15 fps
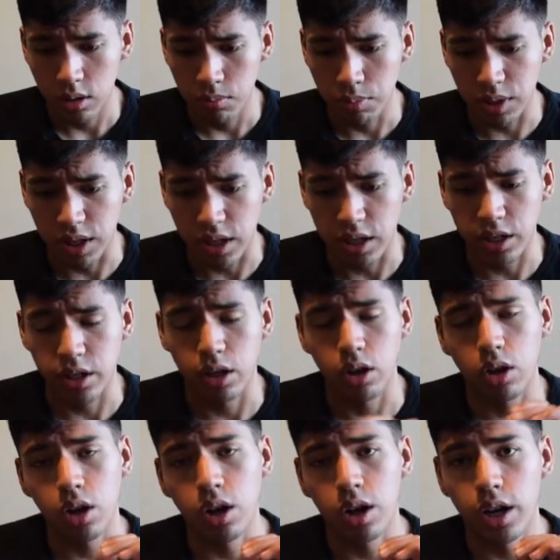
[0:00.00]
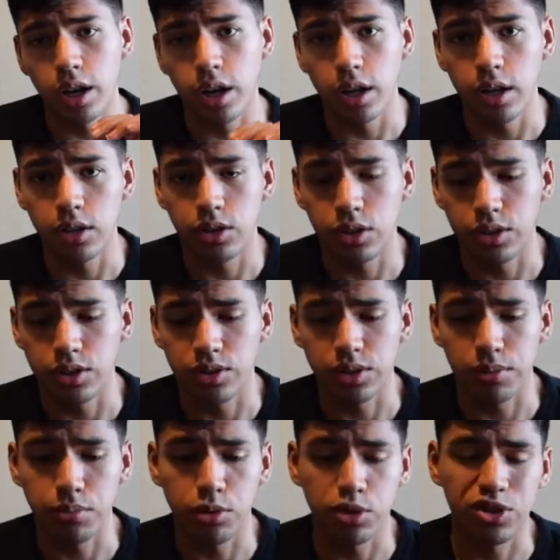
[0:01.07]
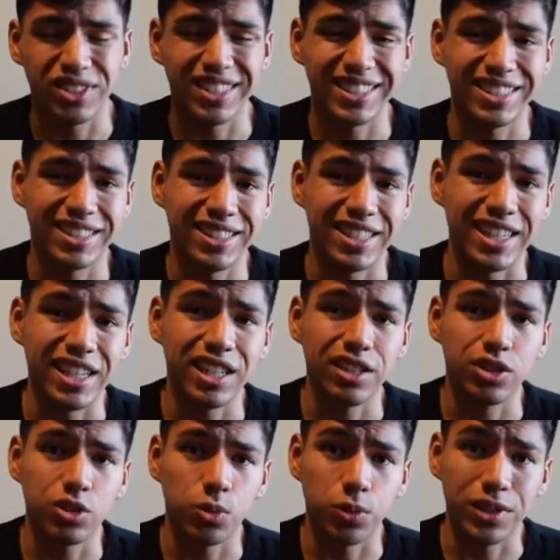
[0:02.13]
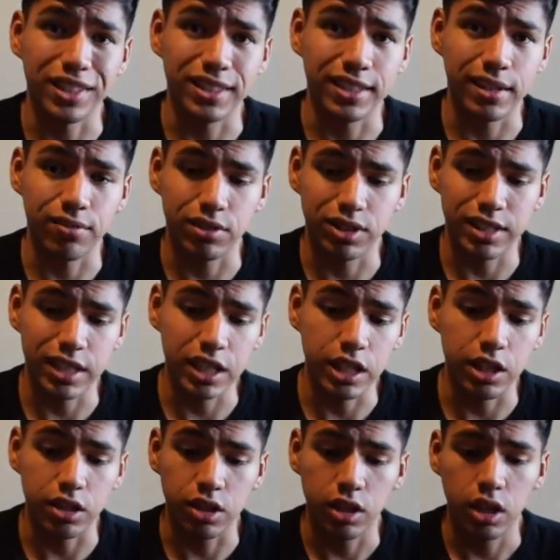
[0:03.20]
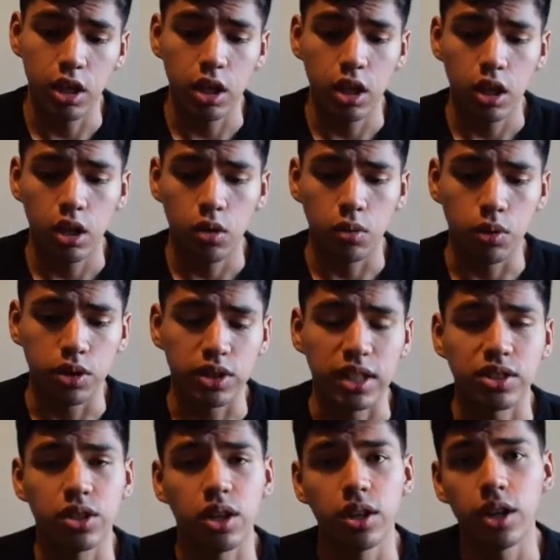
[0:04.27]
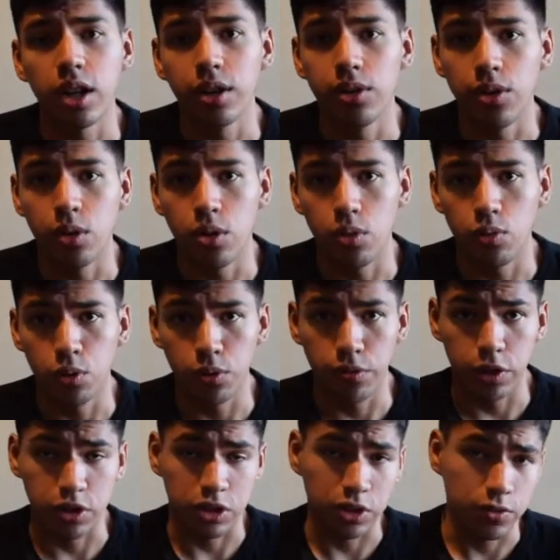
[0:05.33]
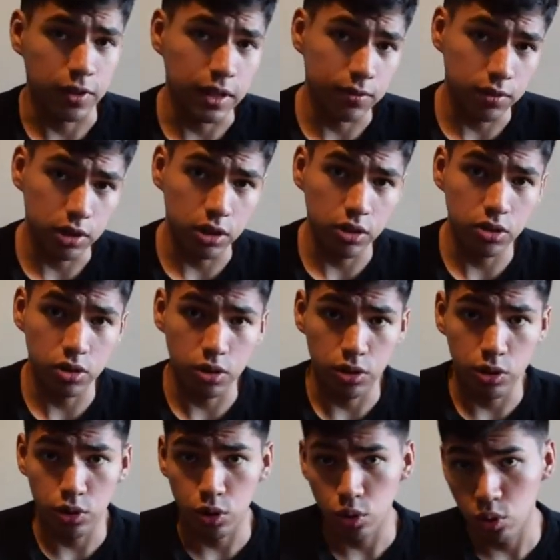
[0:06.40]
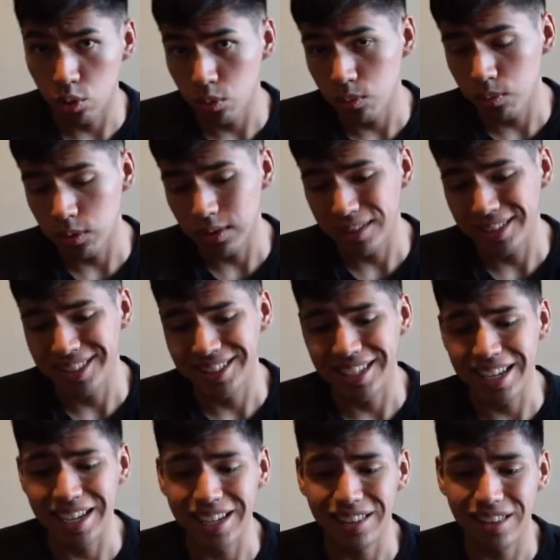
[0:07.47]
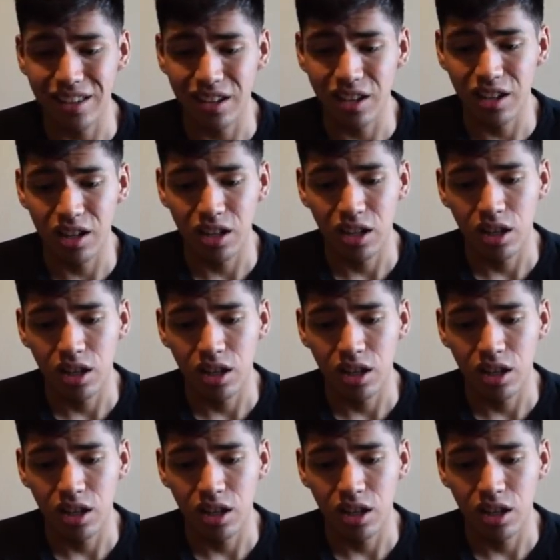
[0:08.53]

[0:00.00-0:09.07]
beginning December 16th, 2017, which I saw a lot of the real versus fake videos on YouTube say that